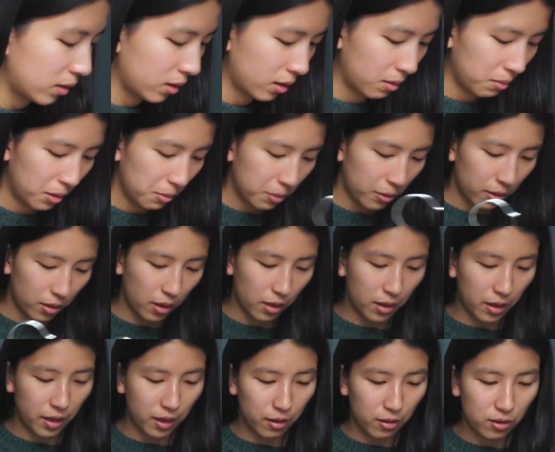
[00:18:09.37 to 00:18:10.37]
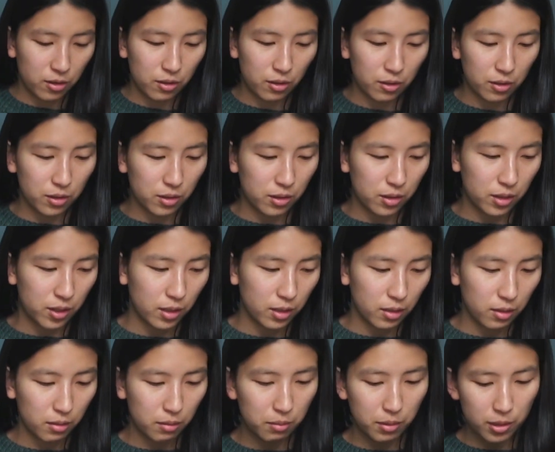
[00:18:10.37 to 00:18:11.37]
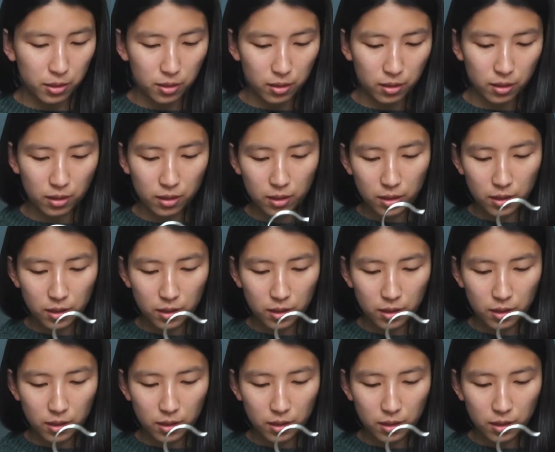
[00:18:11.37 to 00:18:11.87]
Let me put it on a hanger so you can see it better.